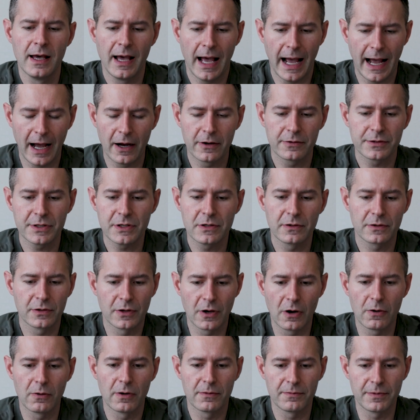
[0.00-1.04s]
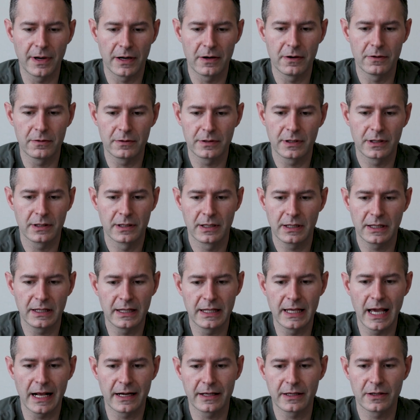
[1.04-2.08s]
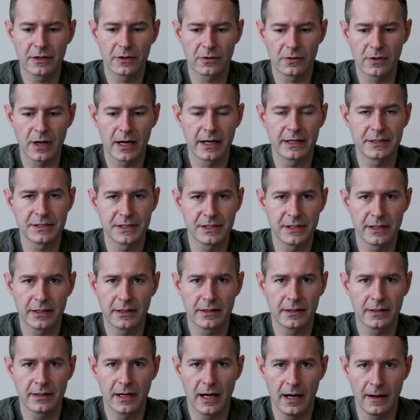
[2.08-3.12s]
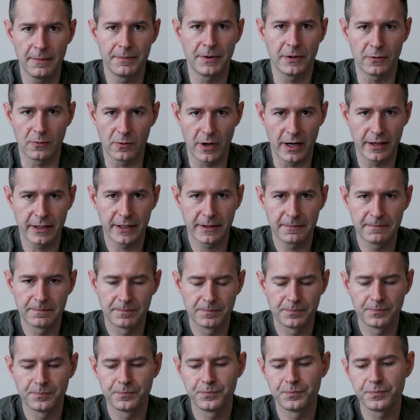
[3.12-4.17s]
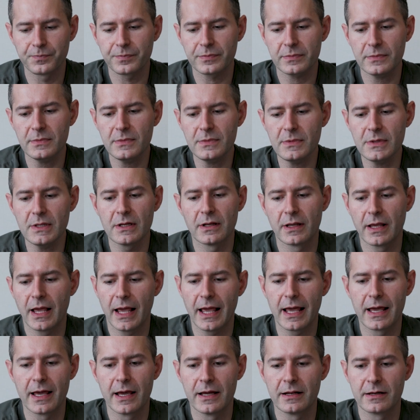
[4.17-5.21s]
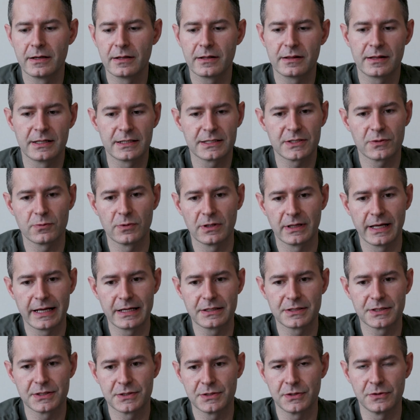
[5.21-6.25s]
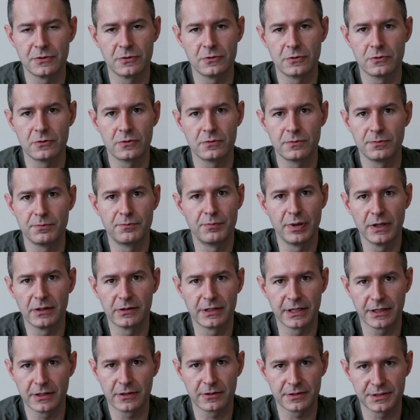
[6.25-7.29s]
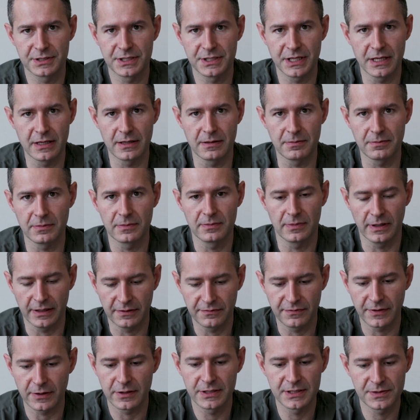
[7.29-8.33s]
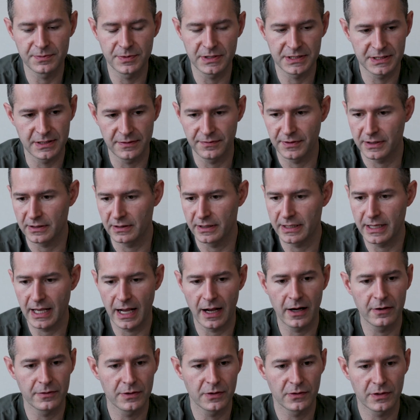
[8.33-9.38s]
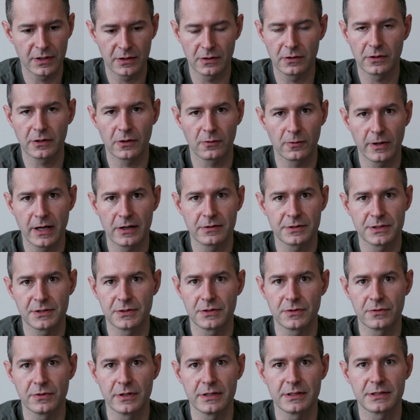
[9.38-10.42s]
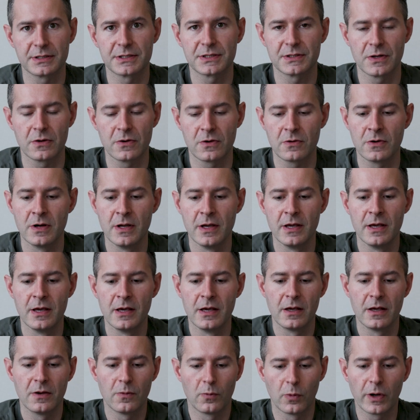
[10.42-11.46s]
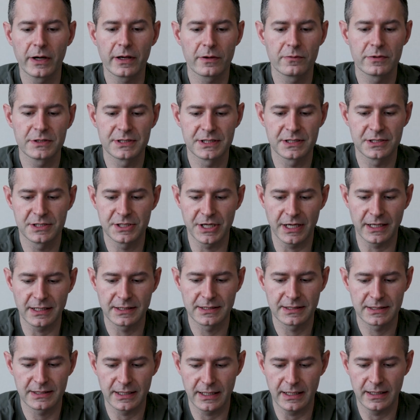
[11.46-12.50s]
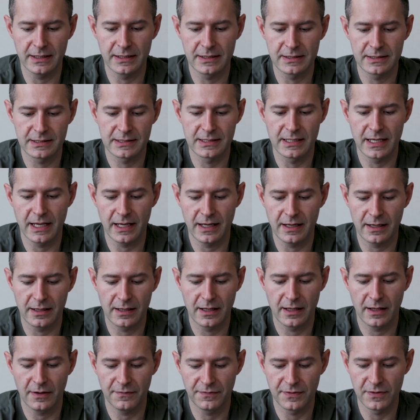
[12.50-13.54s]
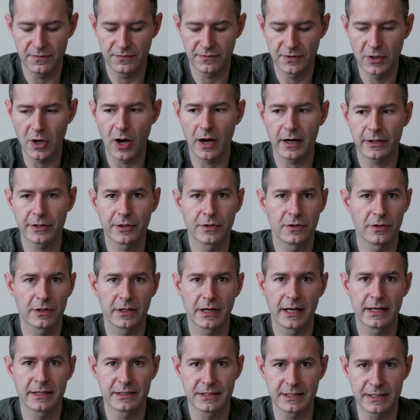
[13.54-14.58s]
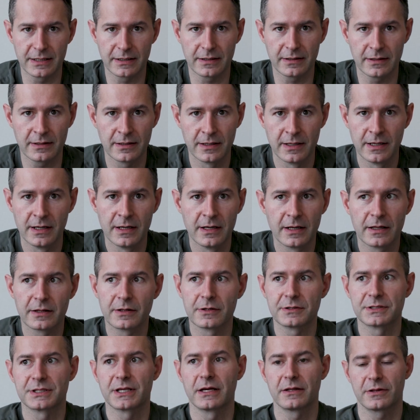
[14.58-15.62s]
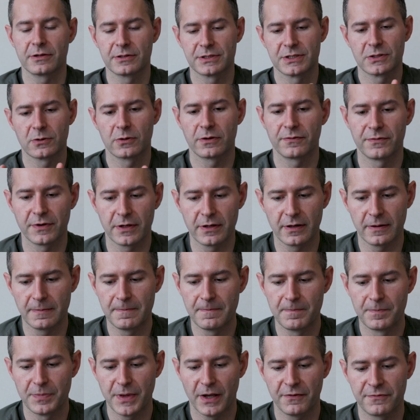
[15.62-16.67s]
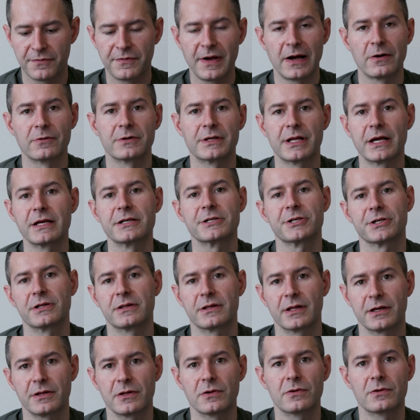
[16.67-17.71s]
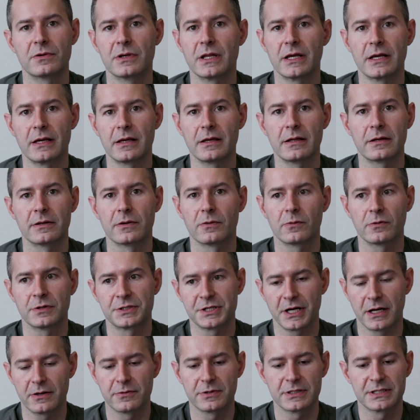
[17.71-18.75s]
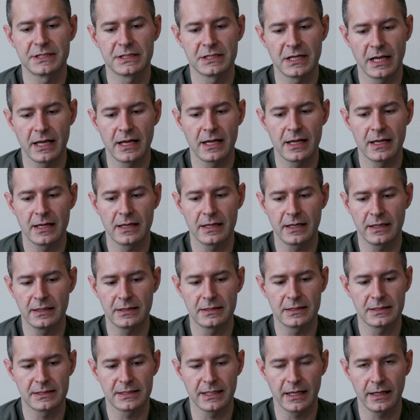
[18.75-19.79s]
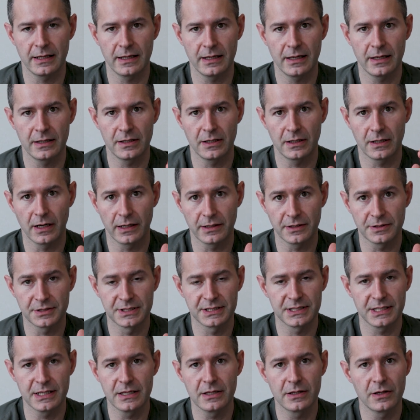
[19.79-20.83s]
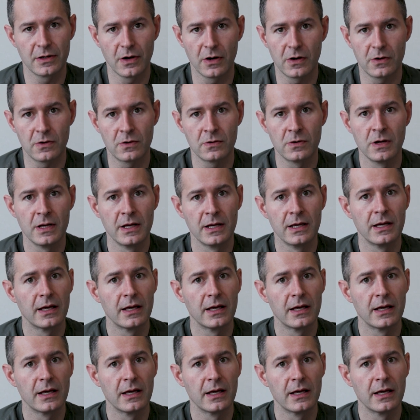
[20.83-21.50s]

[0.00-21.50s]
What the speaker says: how do you go about getting your idea up and running? And this relates to building your team, like very specifically how you can look around to do it. So what I would suggest is that if you've got a good idea, there's sort of a foundation that you need, which I would say is you got your CEO